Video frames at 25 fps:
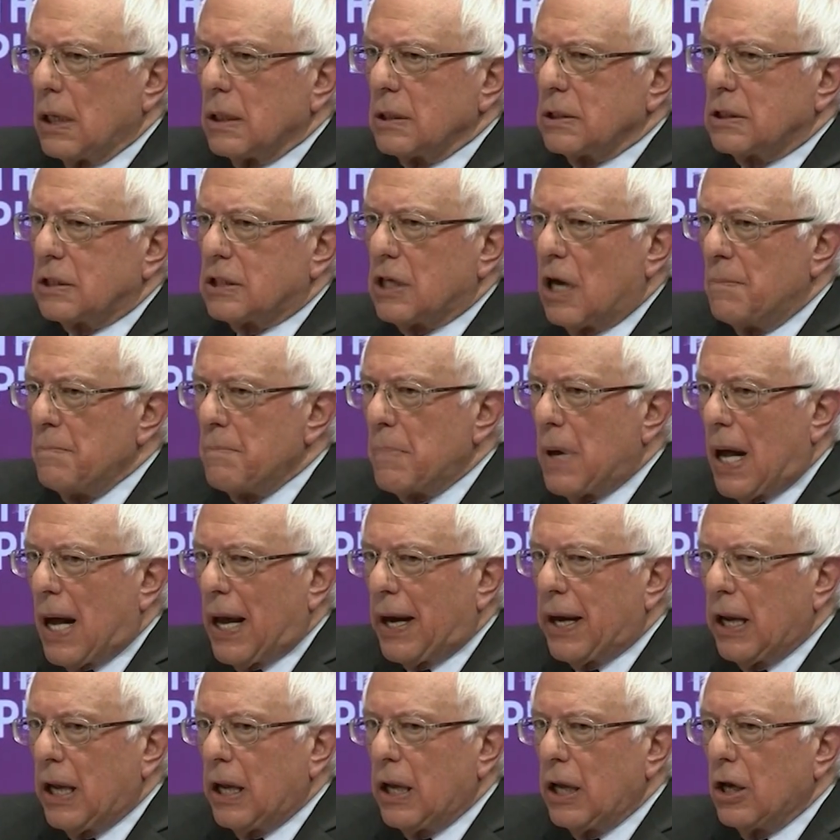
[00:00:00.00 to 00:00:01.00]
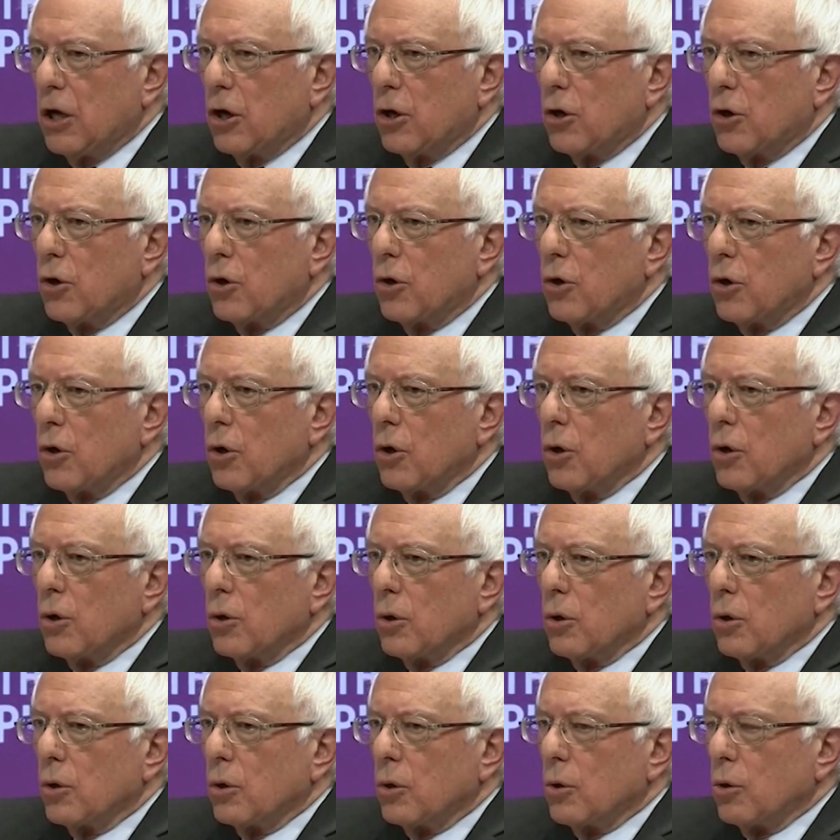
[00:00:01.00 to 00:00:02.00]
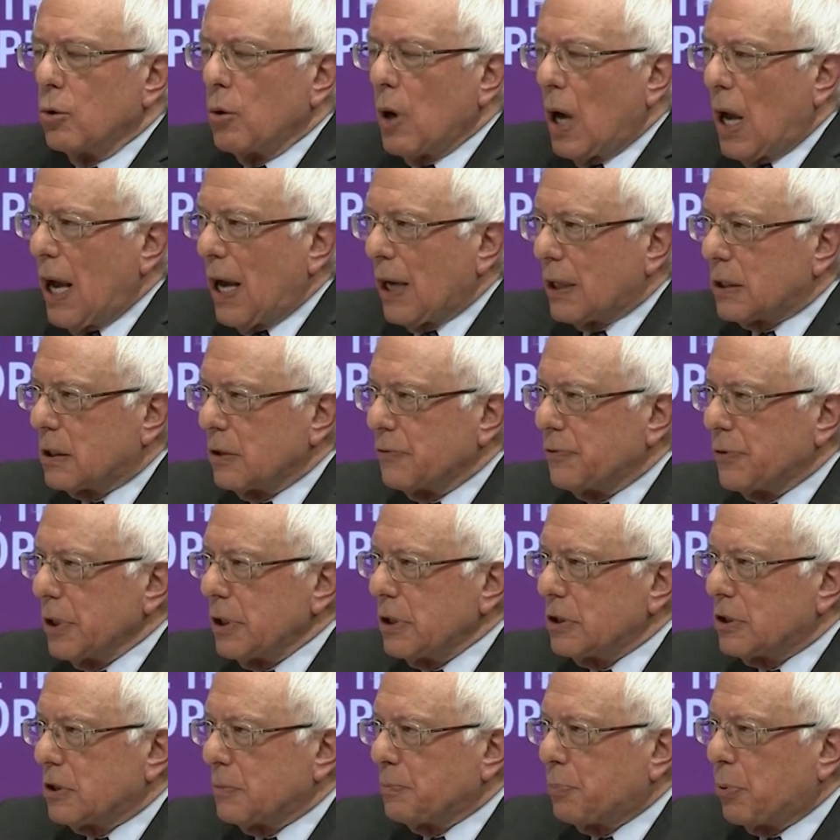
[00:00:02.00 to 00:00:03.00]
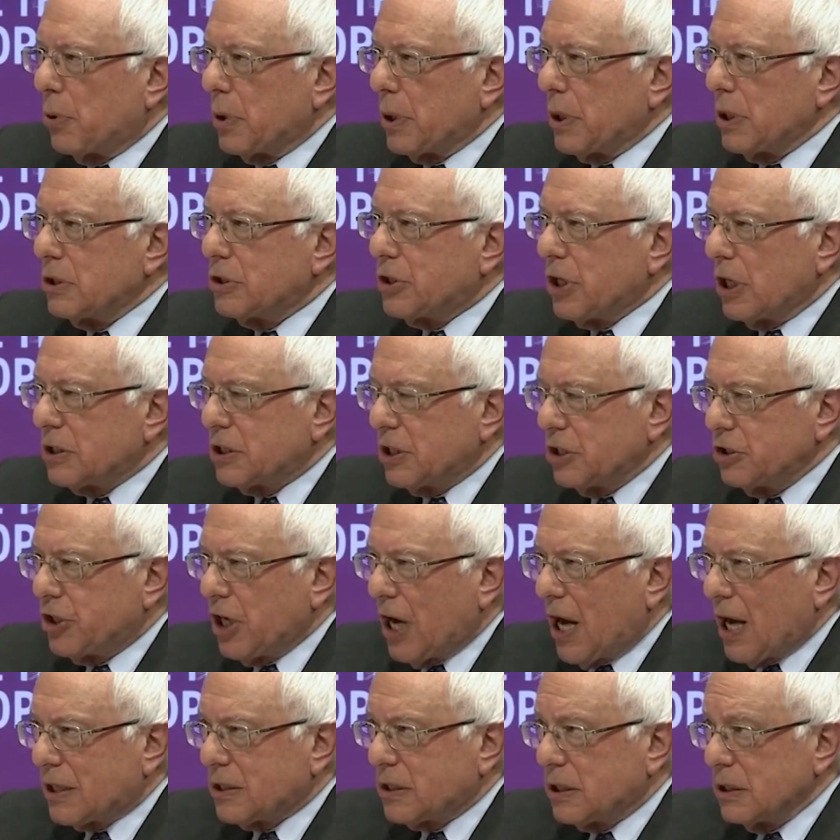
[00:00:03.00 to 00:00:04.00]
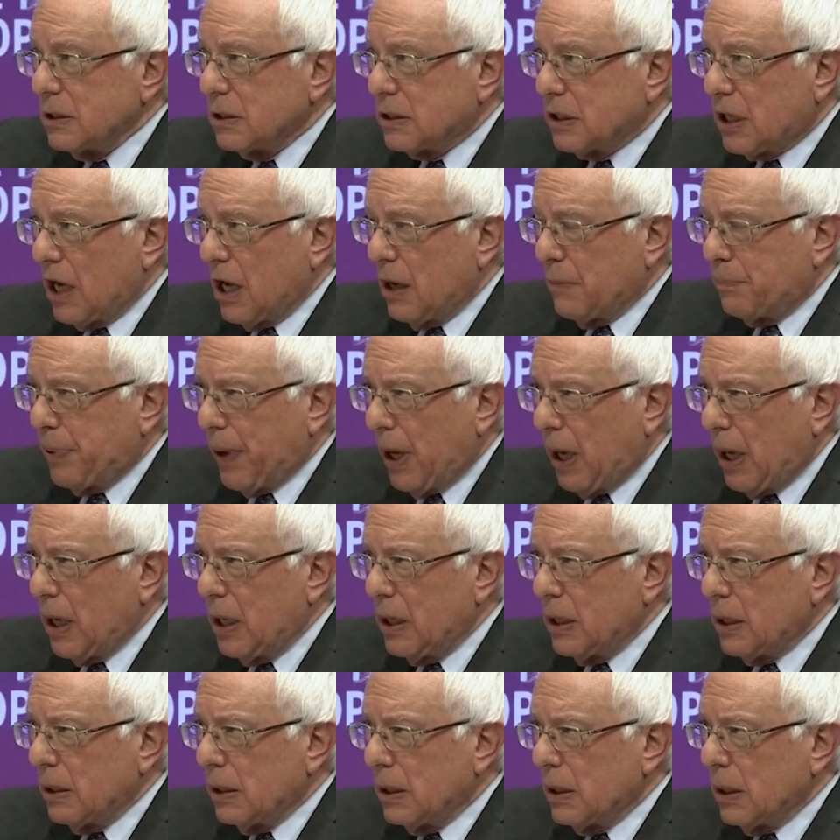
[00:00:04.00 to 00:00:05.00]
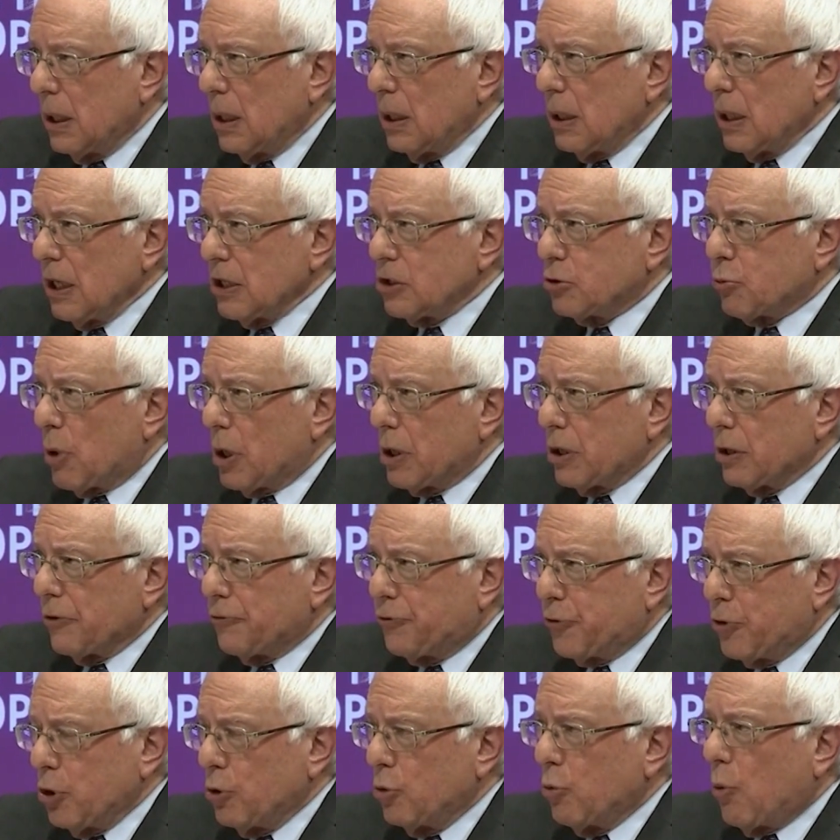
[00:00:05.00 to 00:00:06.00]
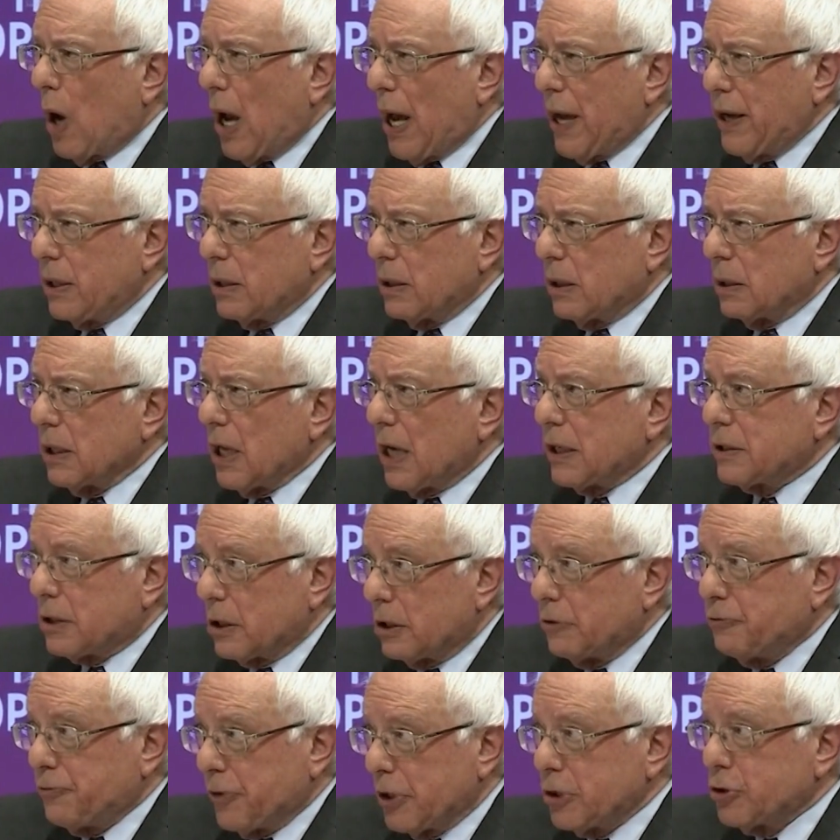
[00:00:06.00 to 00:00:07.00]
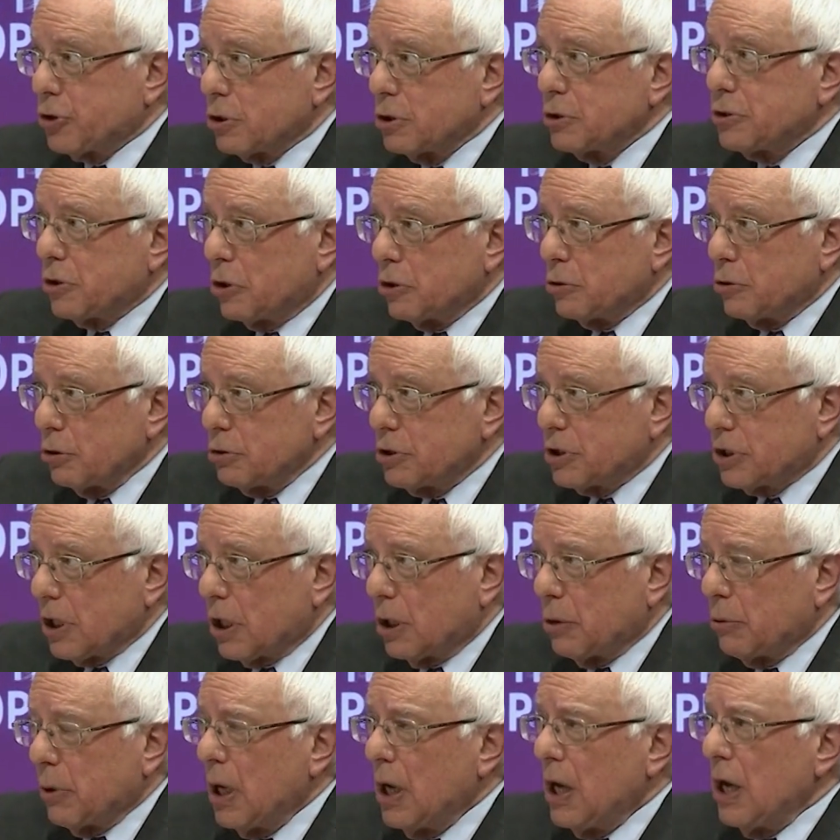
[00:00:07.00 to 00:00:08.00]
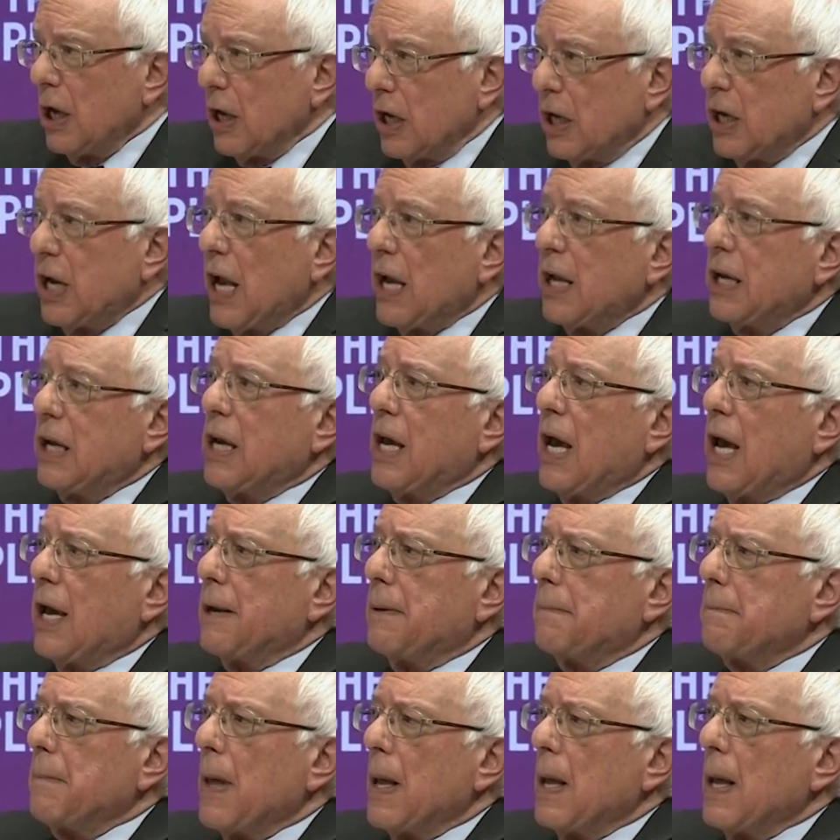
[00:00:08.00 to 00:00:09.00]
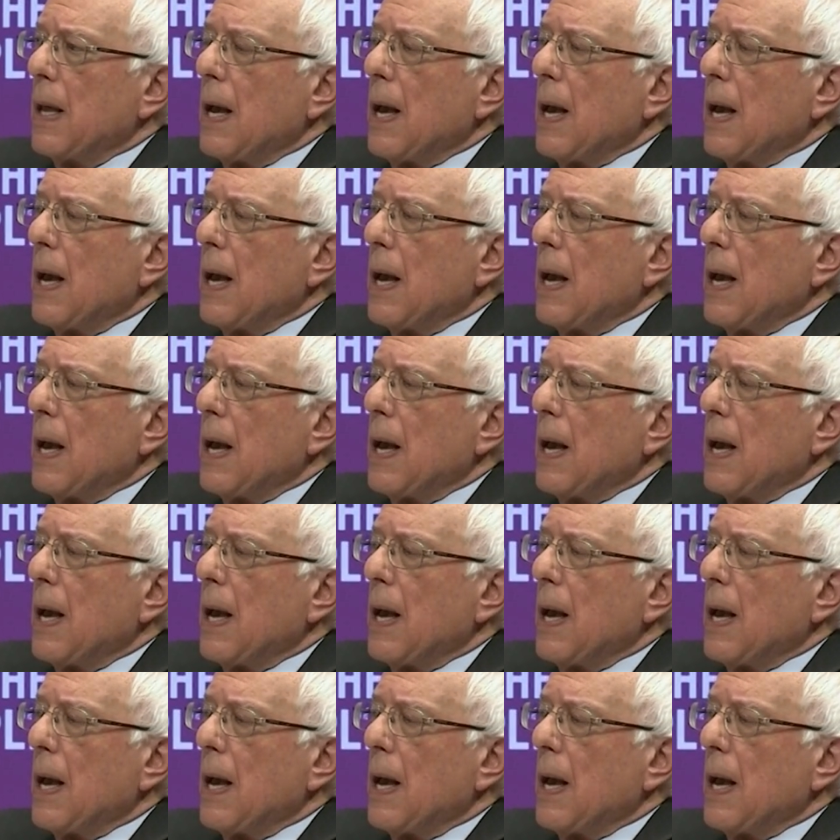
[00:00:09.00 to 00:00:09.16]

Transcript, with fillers: as somebody who actively supported Jesse Jackson's campaign as one of the few white elected officials to do so in 88,